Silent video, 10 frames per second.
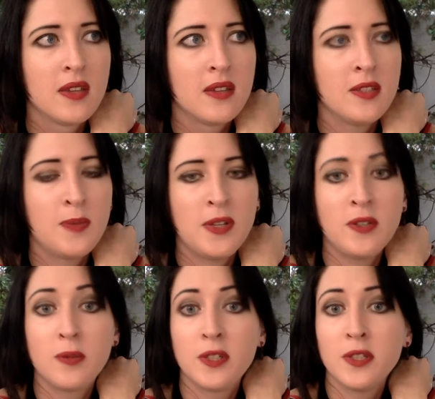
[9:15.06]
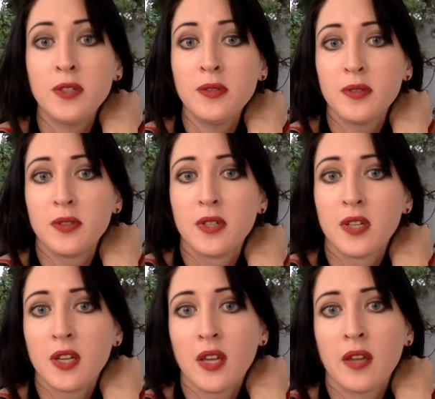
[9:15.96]
His bedroom window,
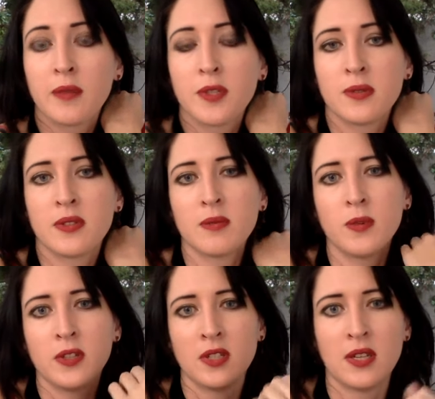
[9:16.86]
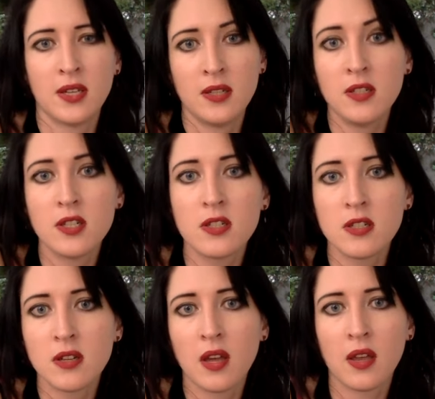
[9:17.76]
which was worked on a hinge,
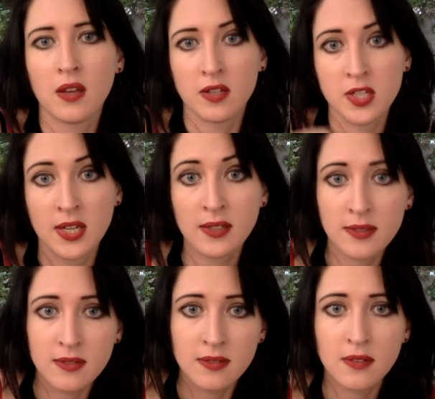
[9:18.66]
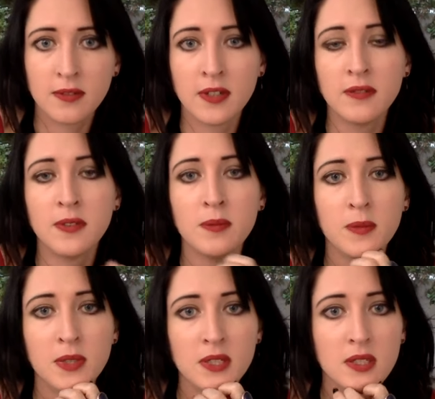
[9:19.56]
shut in front of him
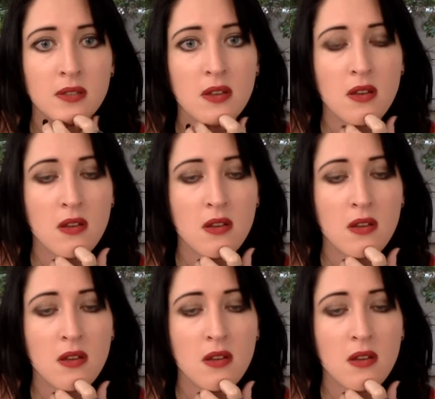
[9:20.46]
once.